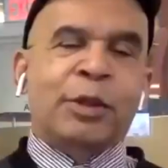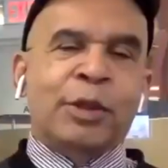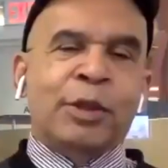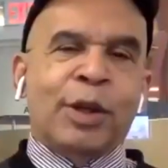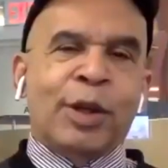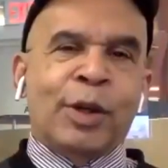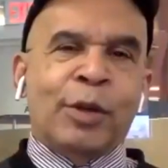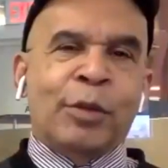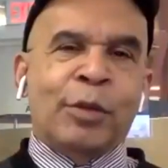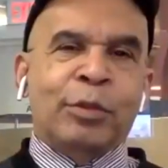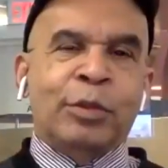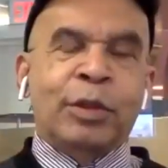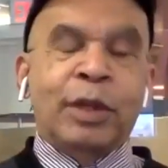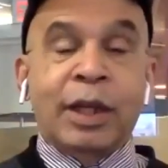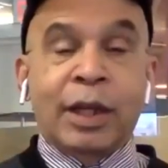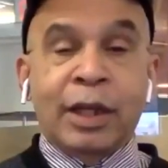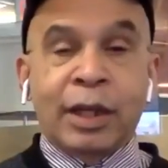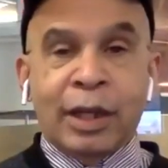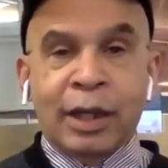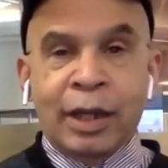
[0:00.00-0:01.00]
you go.
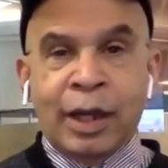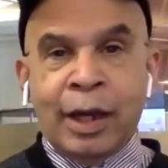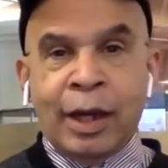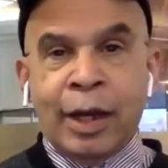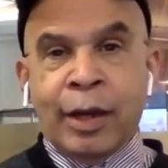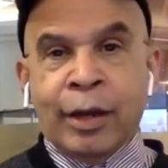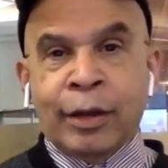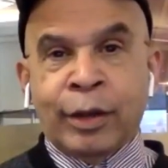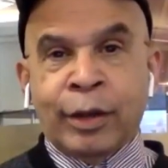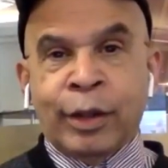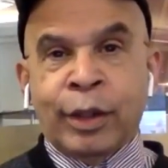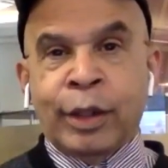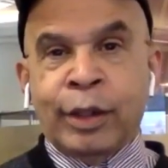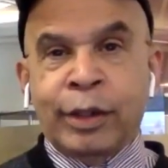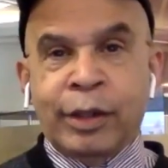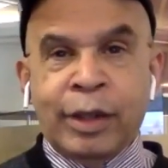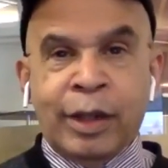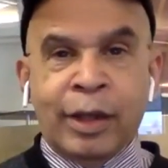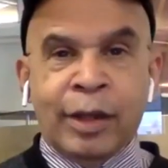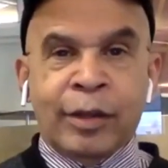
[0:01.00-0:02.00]

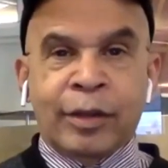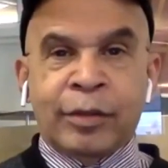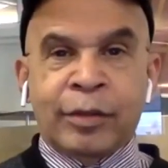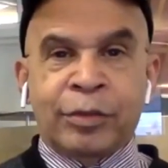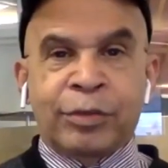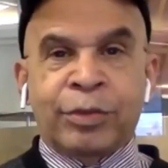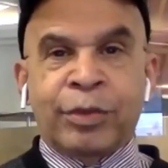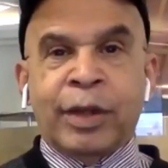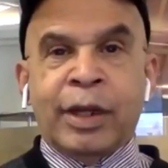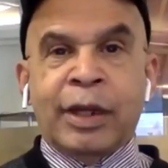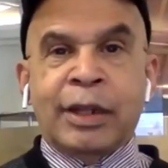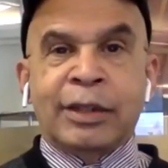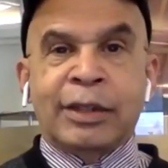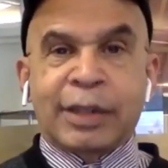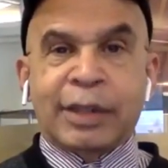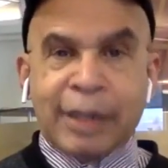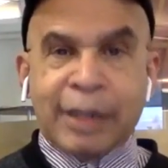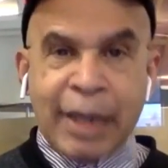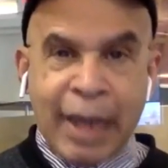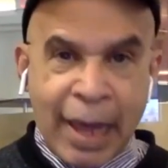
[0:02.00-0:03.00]
Good
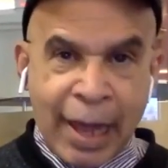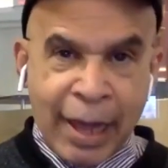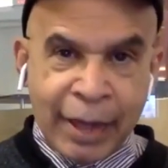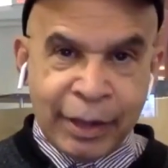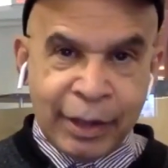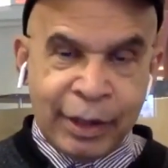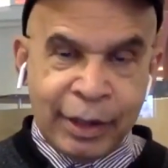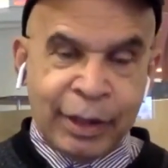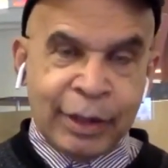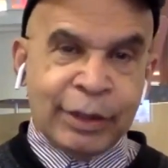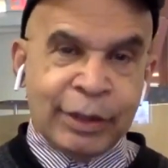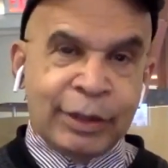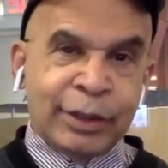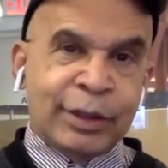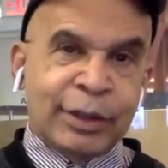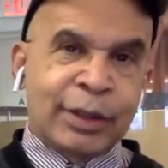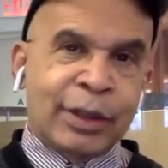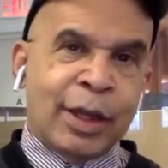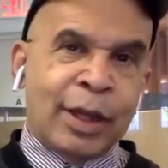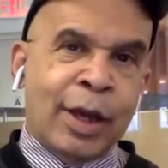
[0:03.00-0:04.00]
friend Scott is
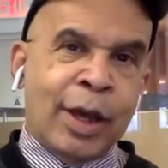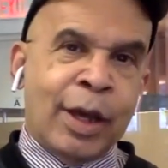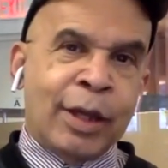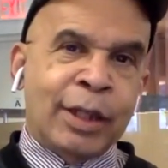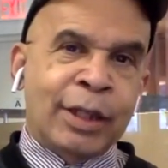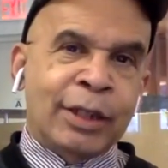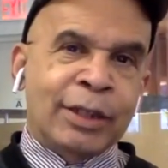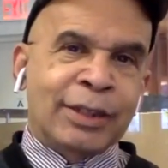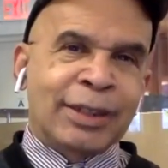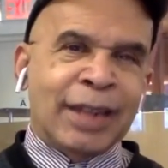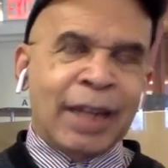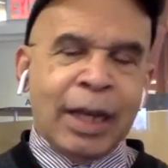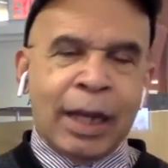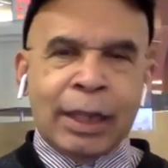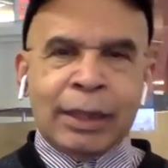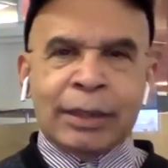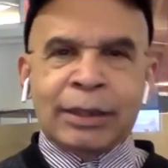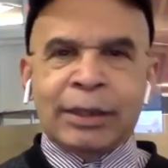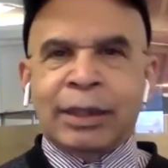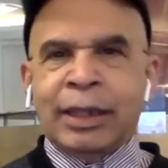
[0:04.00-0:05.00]
on his
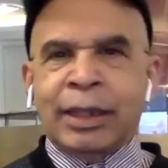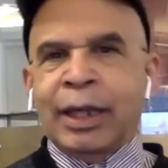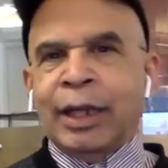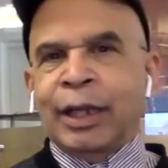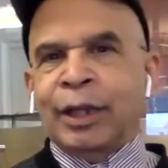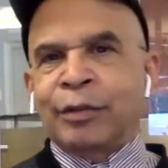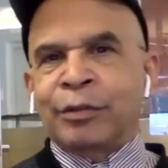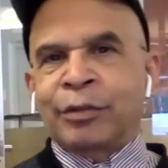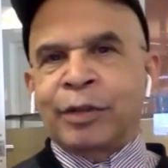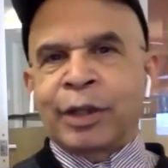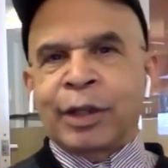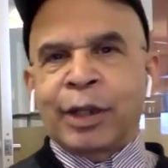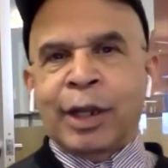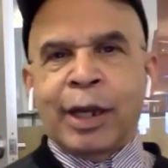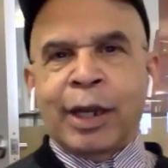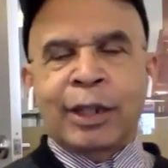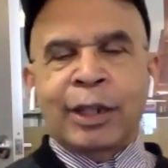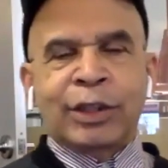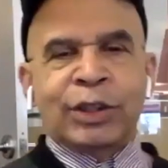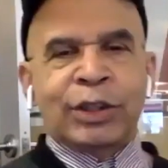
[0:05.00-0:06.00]
last day of
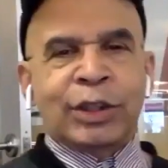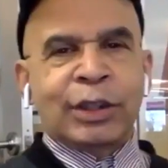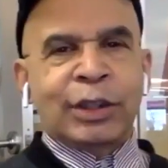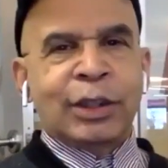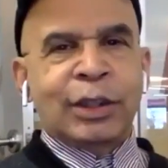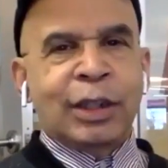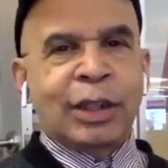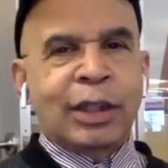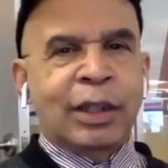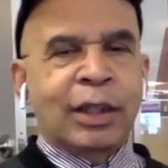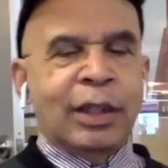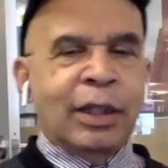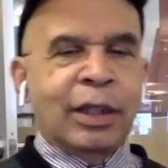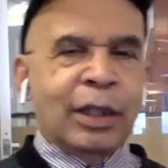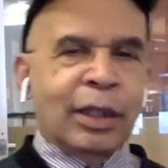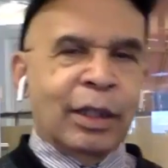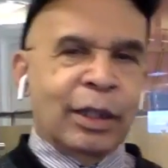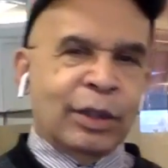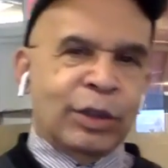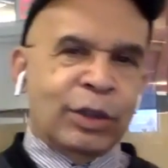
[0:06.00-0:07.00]
vacation,
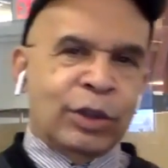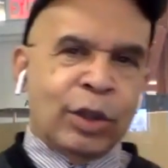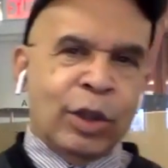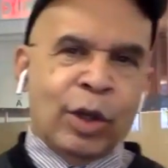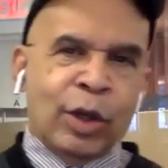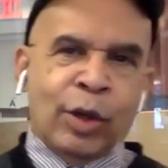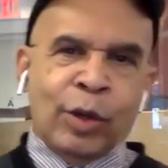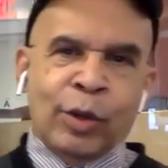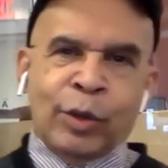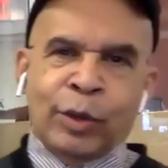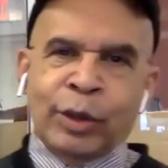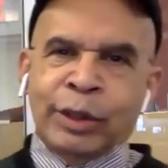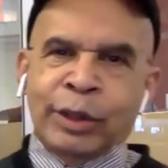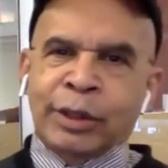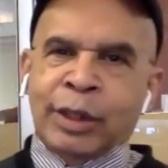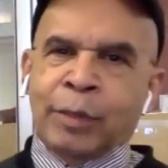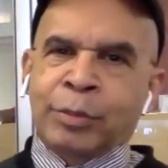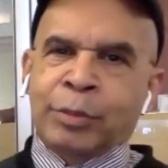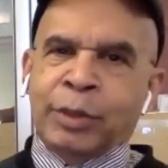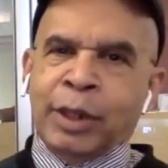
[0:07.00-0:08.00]
so
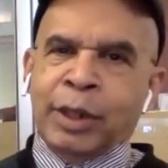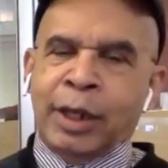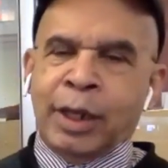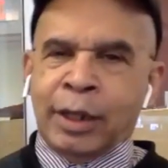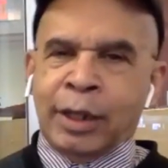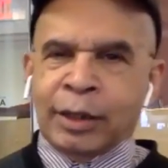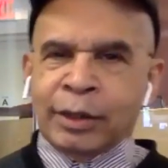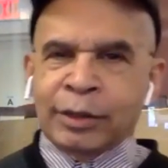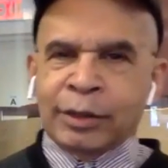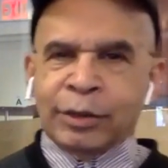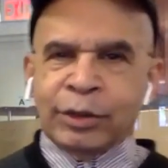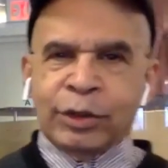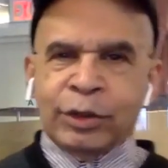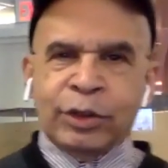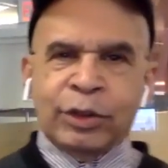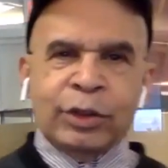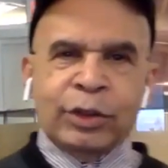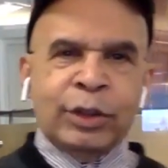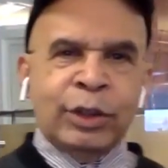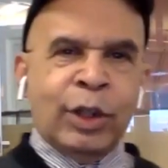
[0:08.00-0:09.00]
he's up there.
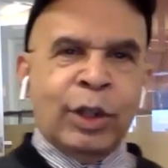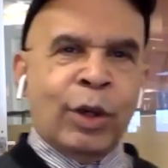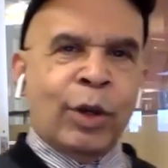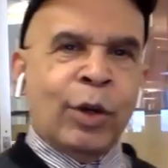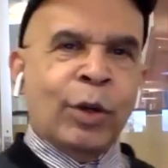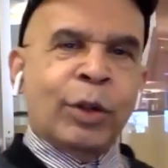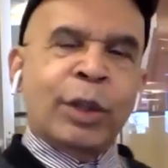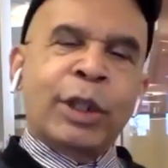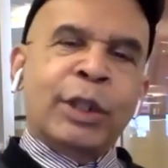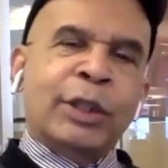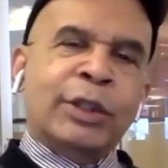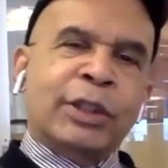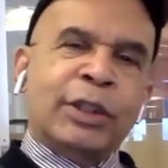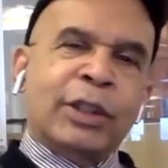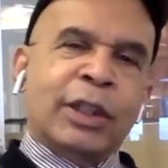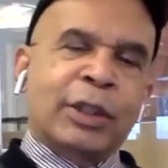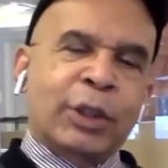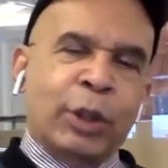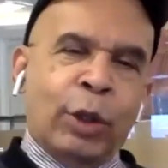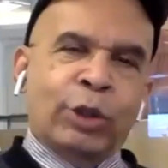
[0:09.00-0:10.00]
You know, he's
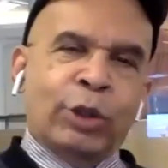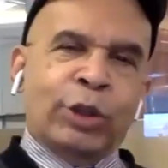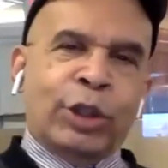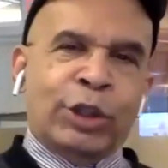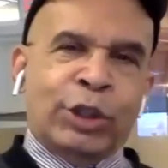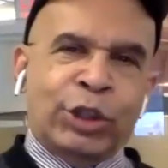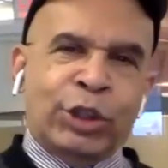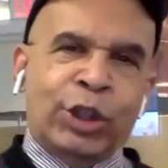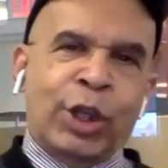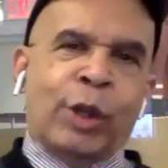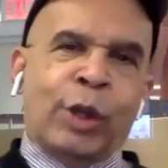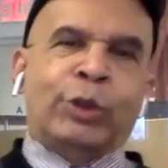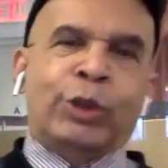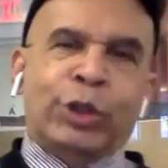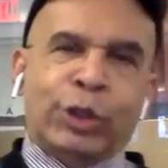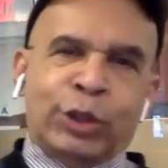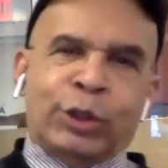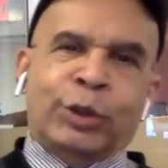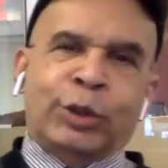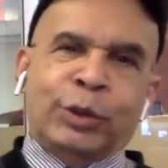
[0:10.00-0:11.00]
using
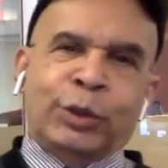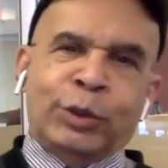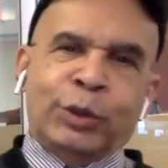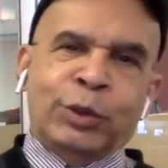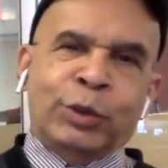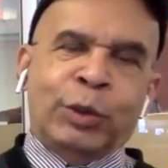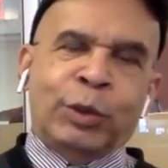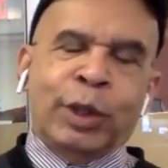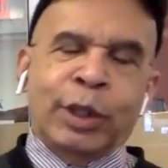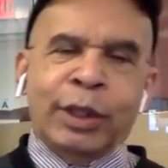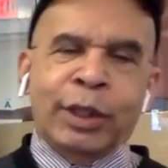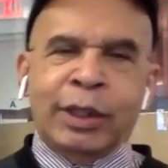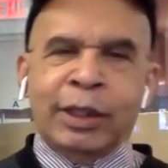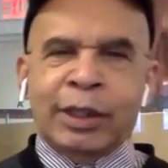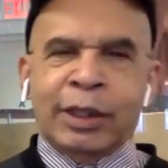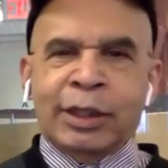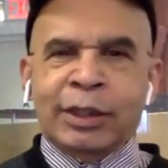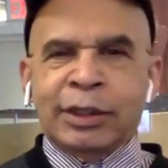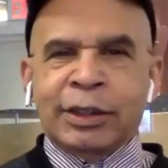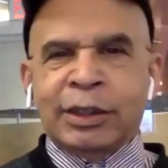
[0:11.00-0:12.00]
snowshoes where he
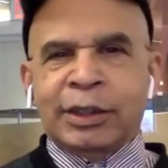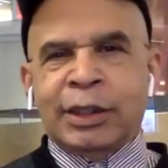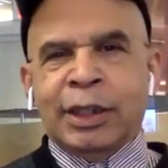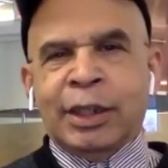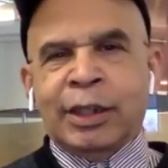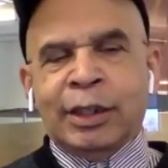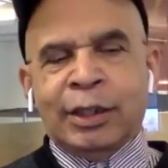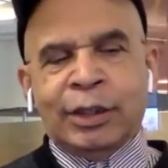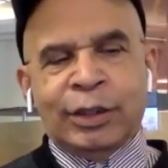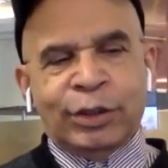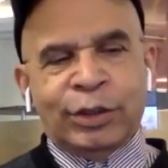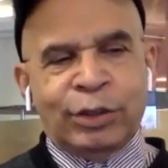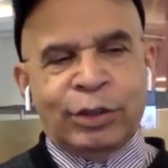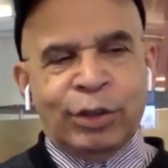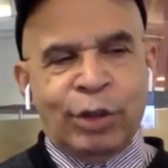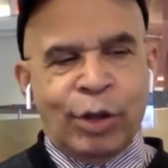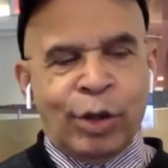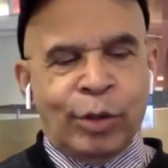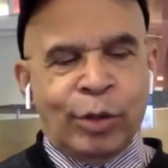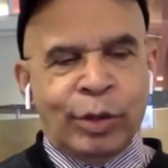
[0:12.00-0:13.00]
is. He said that the
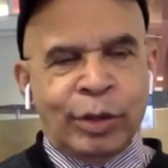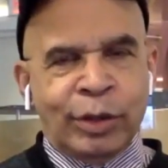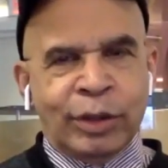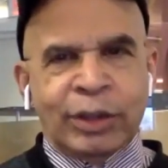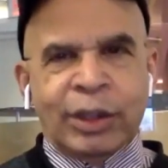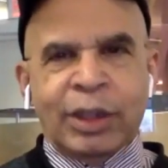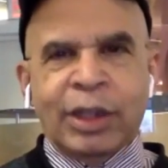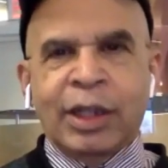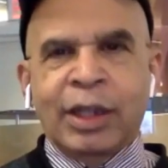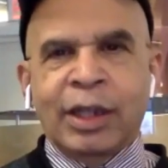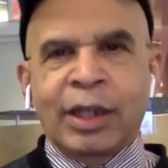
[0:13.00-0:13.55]
snow is